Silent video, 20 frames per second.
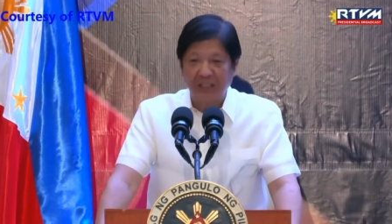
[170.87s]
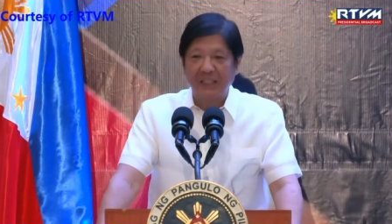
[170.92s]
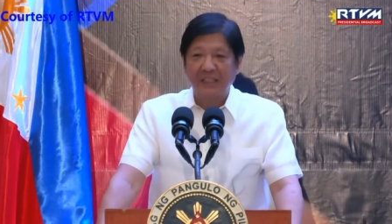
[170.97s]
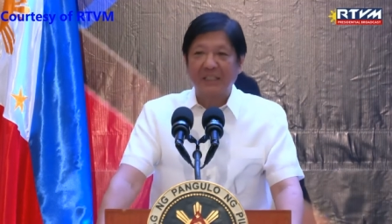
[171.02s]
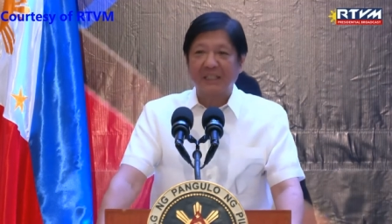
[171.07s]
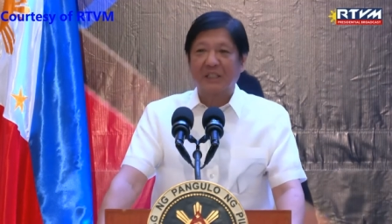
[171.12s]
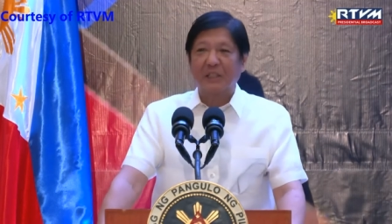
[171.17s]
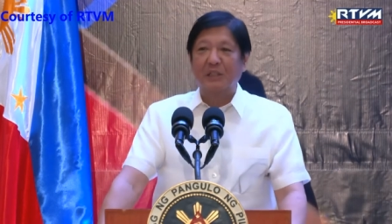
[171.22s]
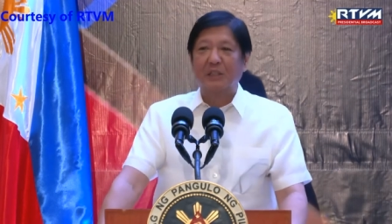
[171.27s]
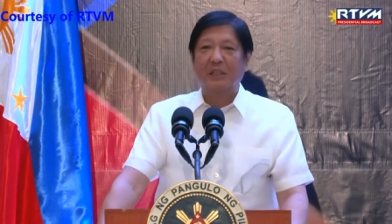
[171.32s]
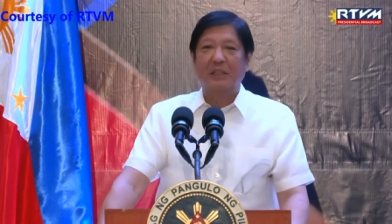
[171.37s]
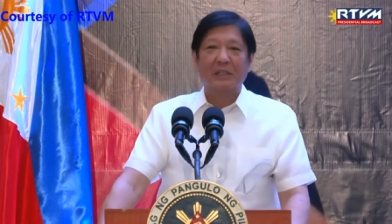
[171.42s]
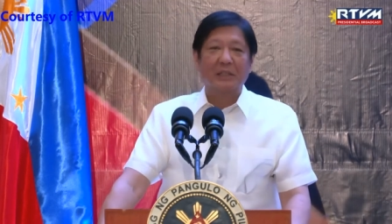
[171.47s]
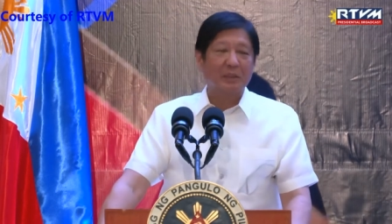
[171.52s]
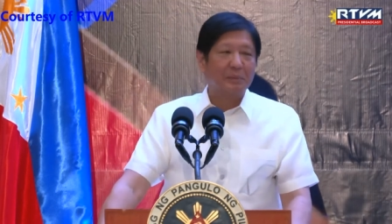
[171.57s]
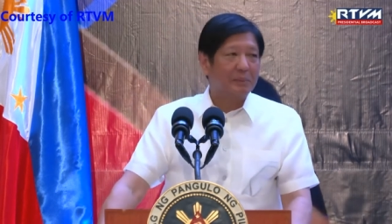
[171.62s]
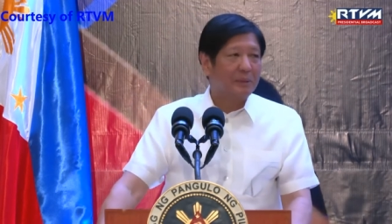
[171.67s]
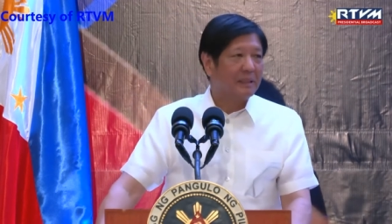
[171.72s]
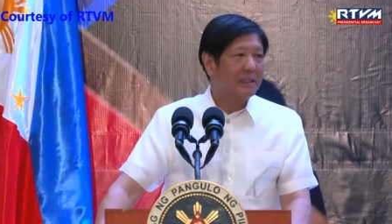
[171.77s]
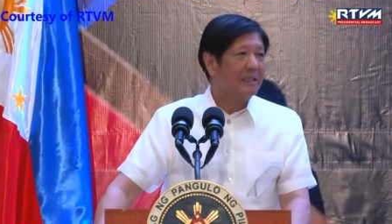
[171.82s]
ladies and
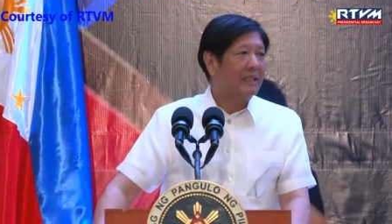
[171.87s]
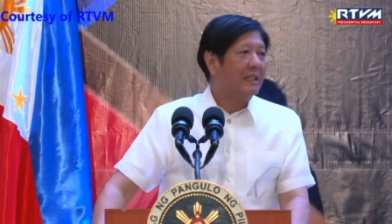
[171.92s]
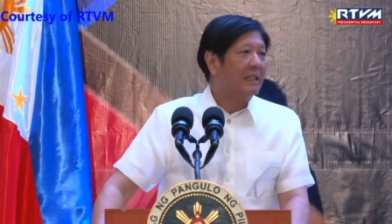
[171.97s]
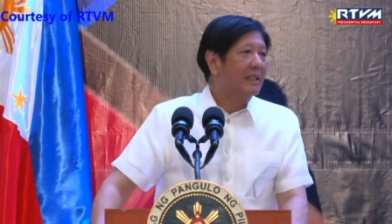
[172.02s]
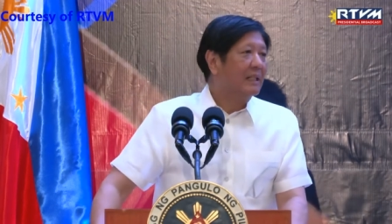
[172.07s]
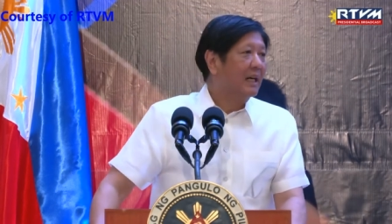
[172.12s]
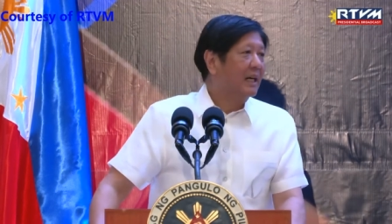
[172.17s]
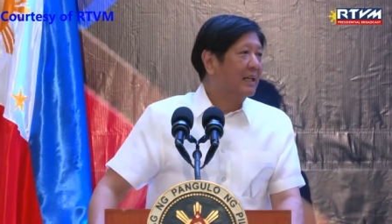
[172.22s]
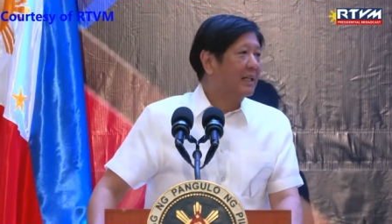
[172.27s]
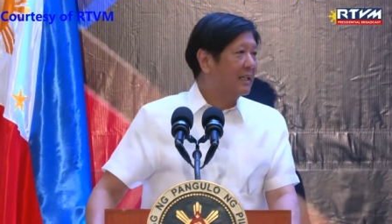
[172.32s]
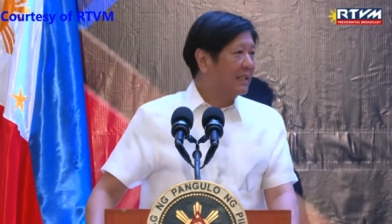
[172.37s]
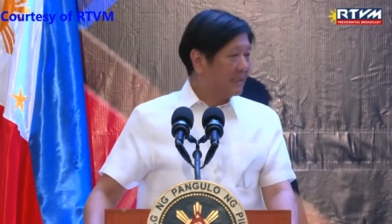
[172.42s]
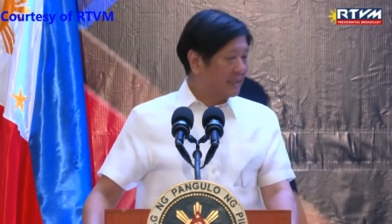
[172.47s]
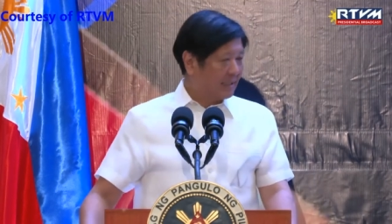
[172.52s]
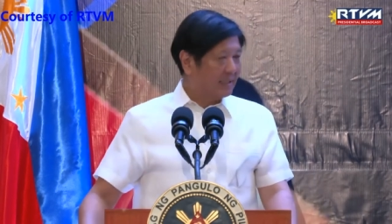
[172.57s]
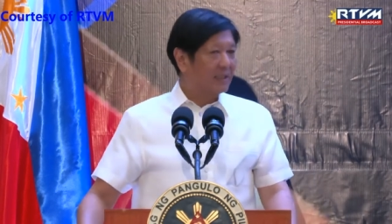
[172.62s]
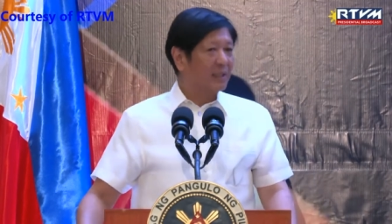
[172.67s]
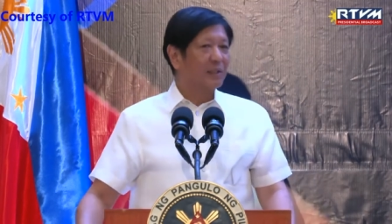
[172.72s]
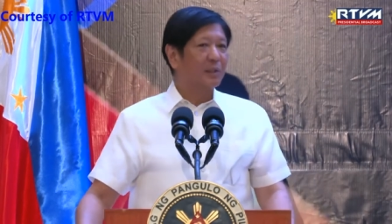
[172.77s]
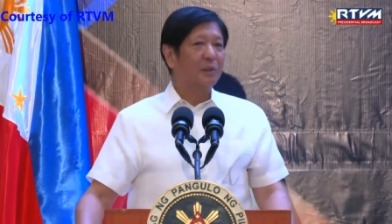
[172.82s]
gentlemen, uh,
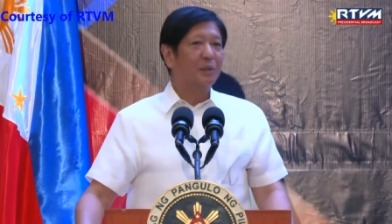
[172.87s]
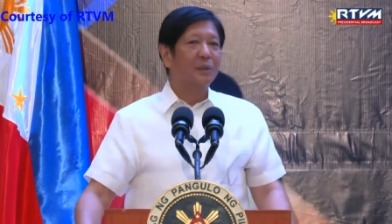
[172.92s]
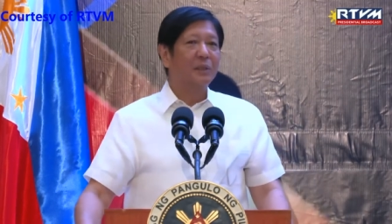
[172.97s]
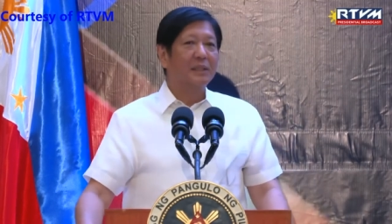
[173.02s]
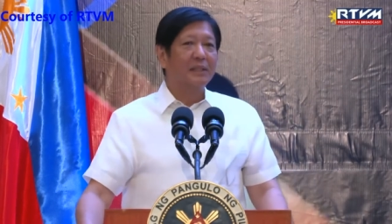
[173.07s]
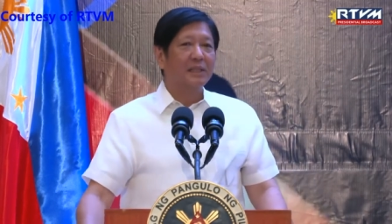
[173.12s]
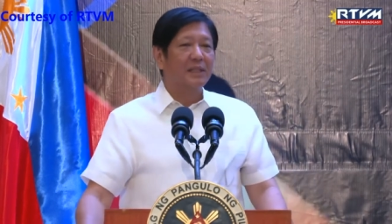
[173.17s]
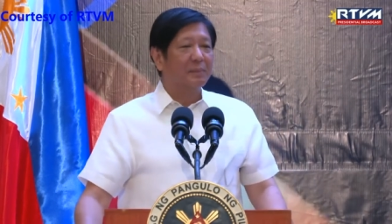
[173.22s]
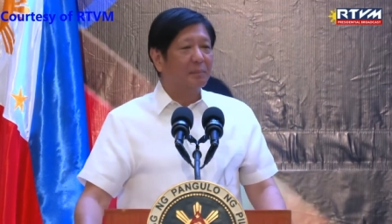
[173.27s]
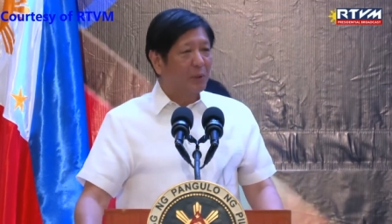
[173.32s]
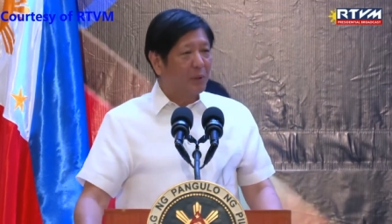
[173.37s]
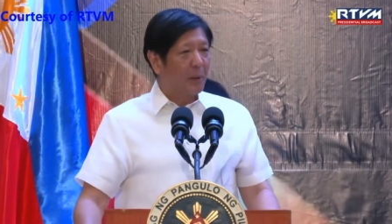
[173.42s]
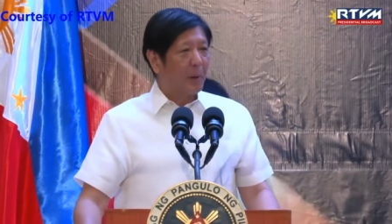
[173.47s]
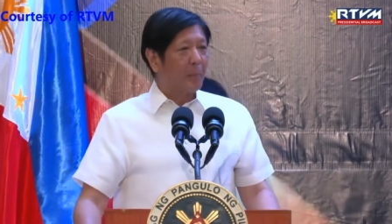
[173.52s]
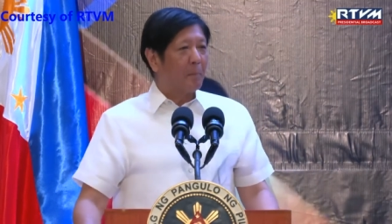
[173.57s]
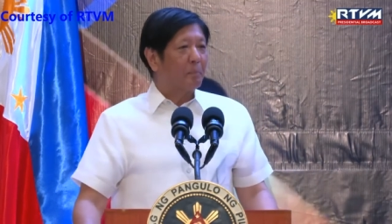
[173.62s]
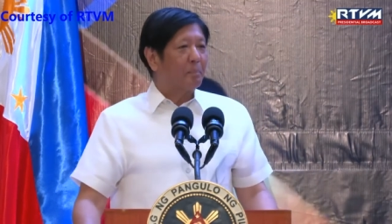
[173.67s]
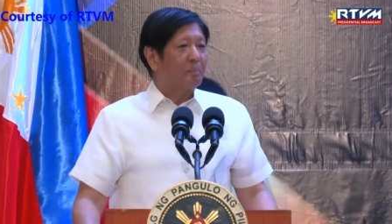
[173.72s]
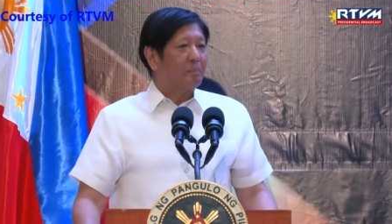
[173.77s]
good uh, morning.